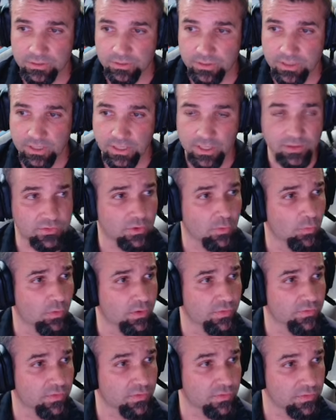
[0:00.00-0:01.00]
Okay, so
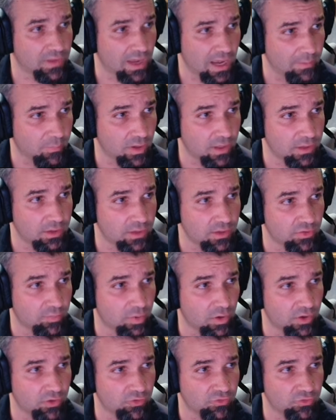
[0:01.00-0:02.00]
once the stop button is
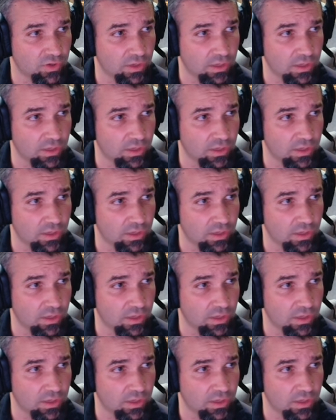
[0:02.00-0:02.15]
pushed